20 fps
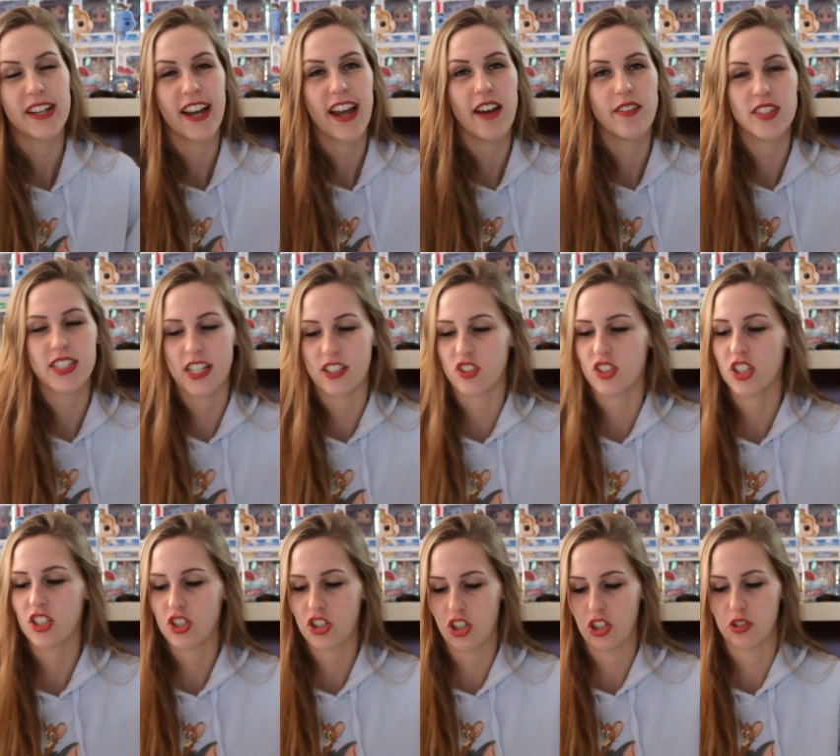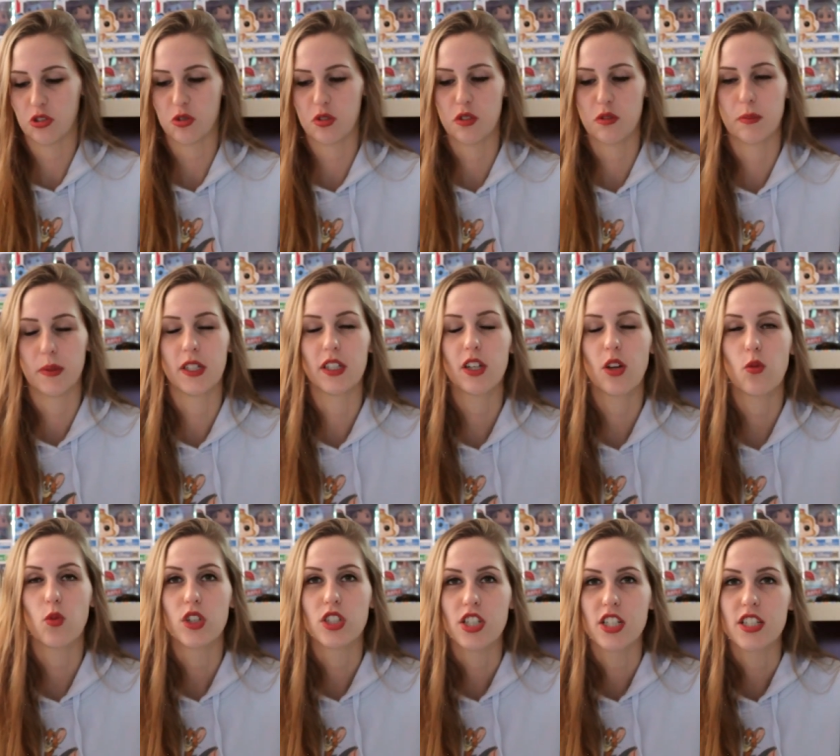I have is actually a children's book,
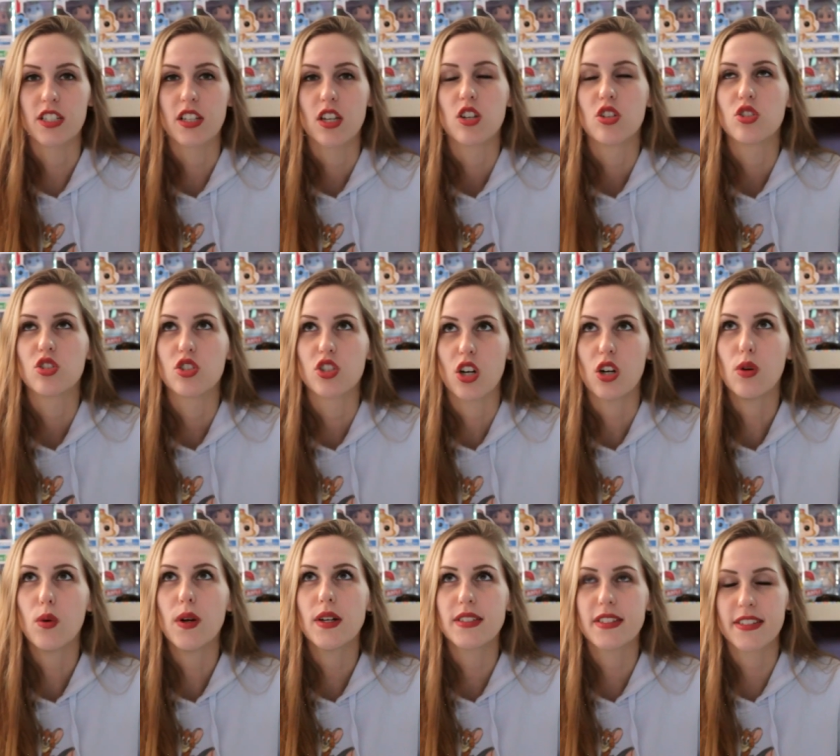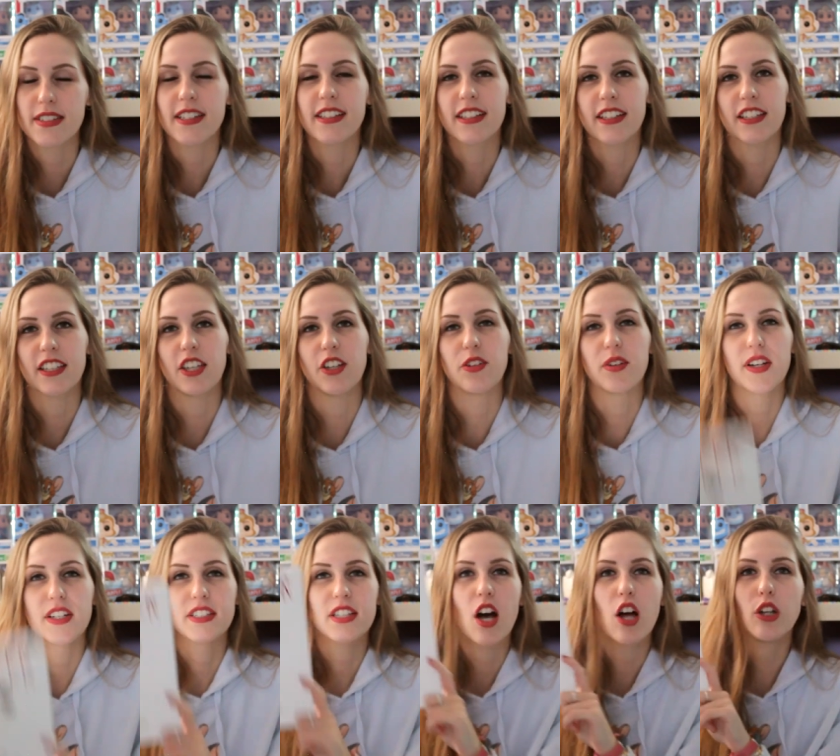which is so stinking cute.
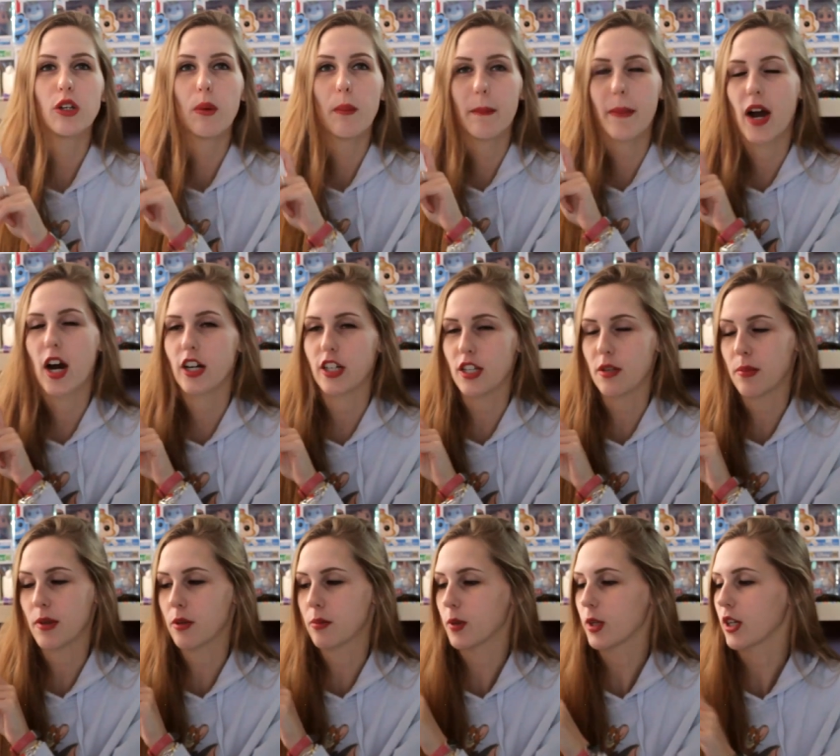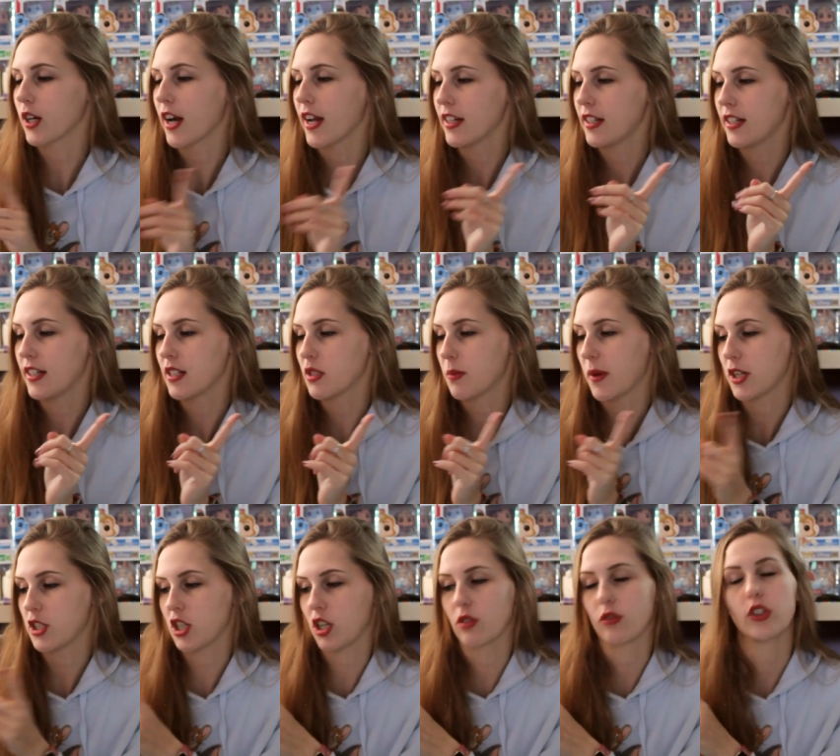It's called Party Pooper, and it is by
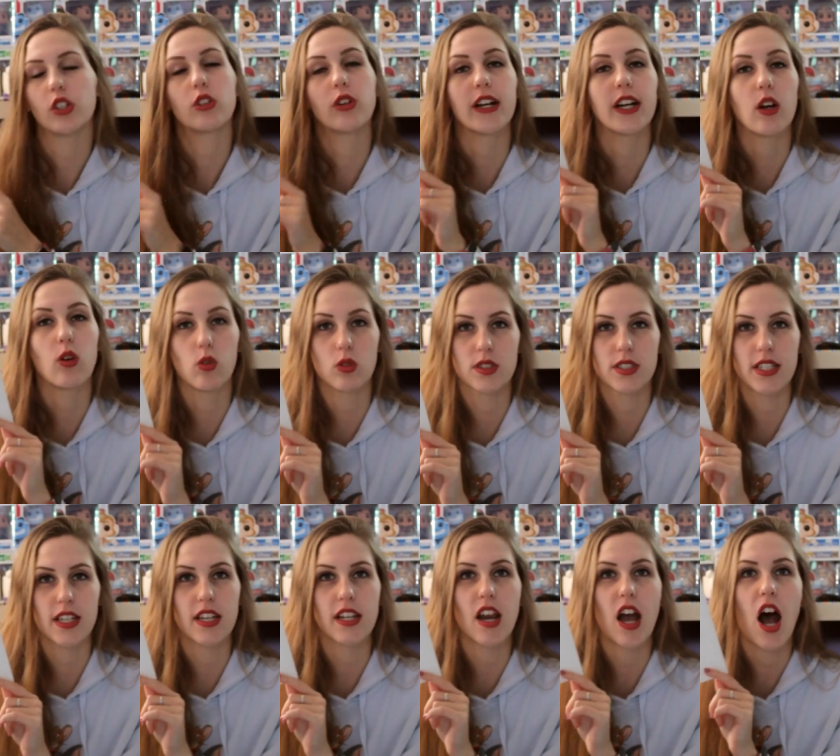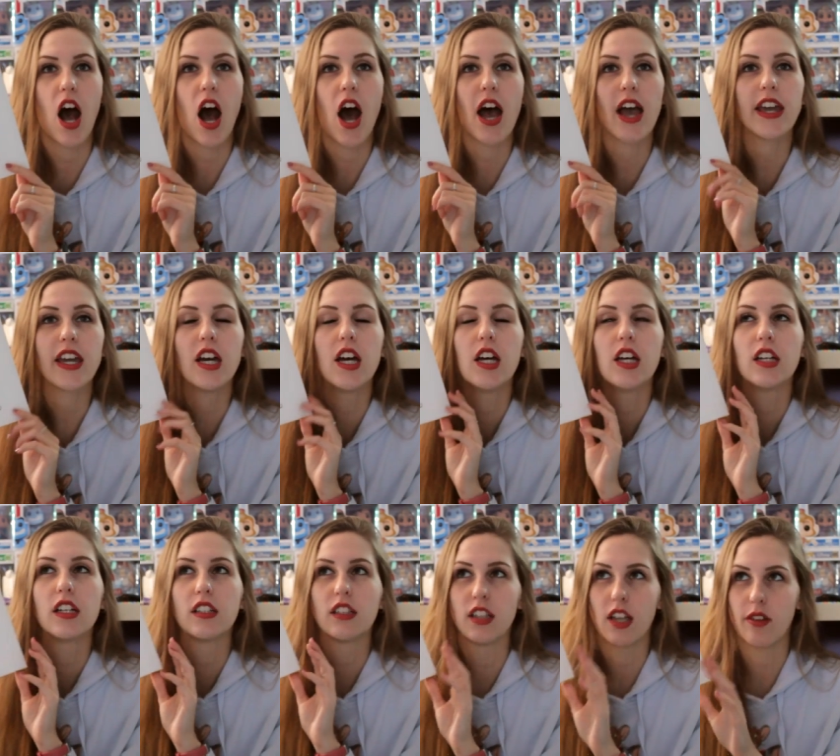Jennifer Gray Olson. I
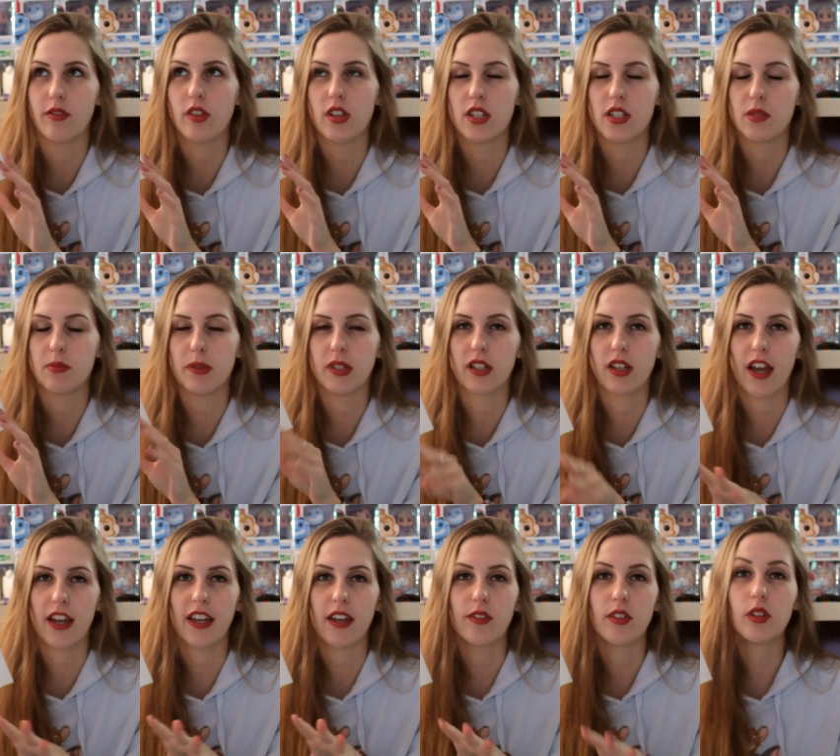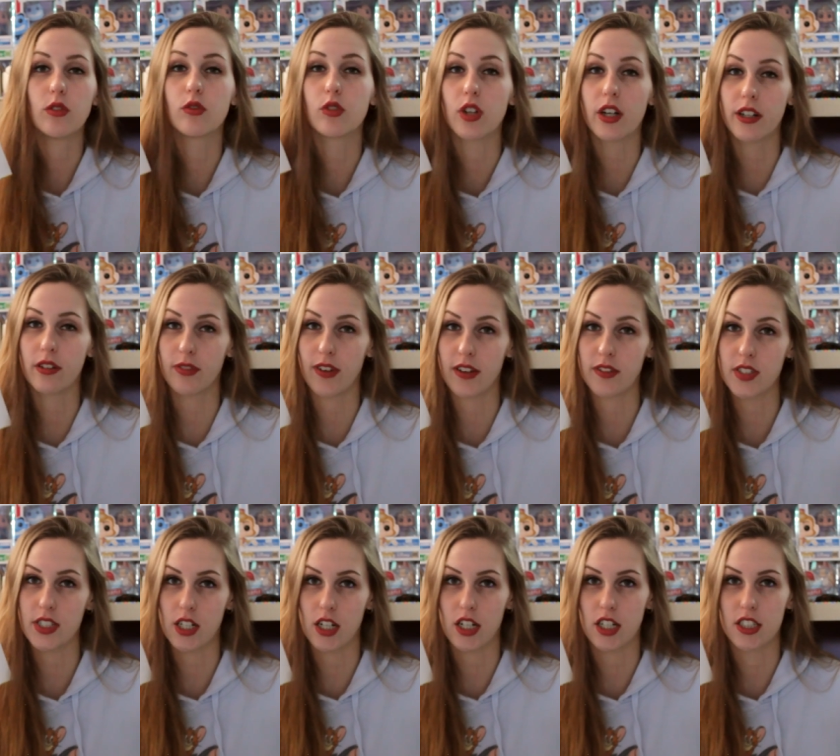loved this book. I give it a 4 out of 5
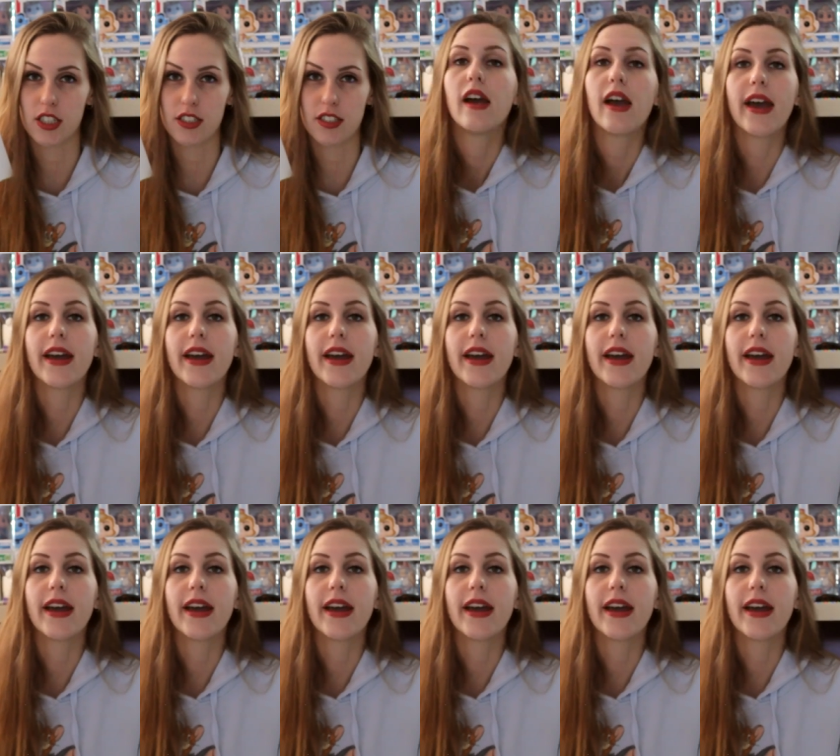stars.